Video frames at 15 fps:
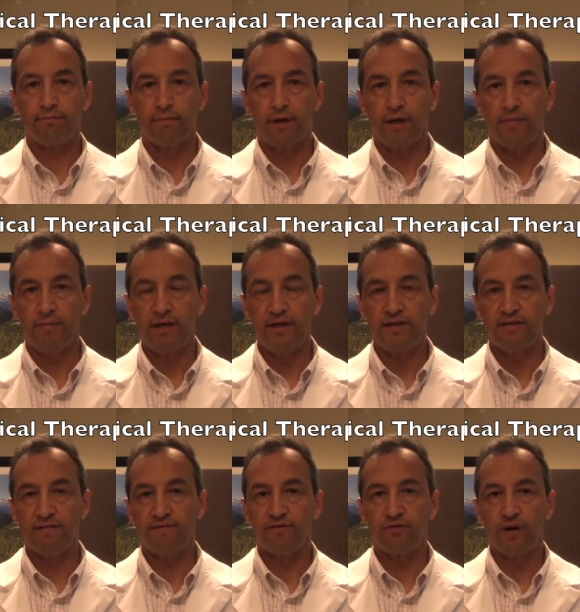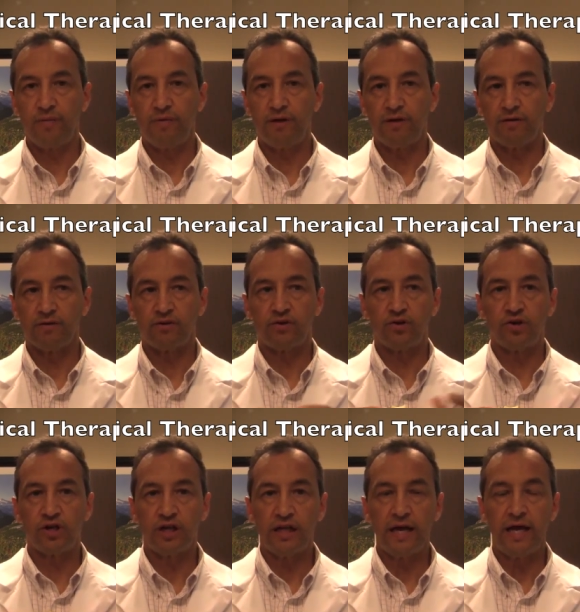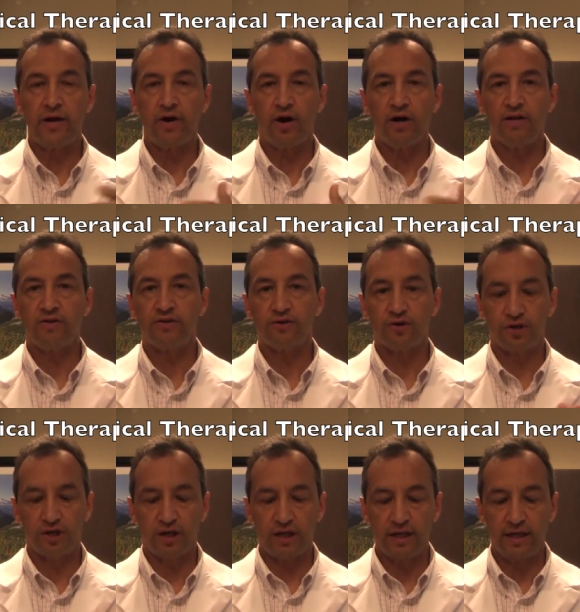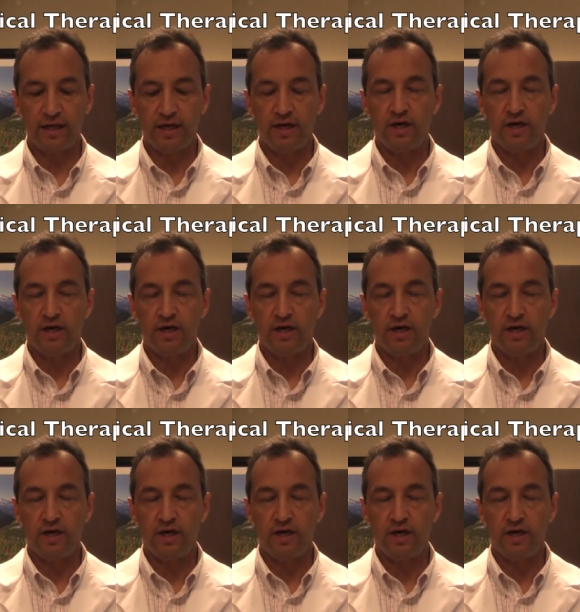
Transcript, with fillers: uh, means of treatment surgically and non surgically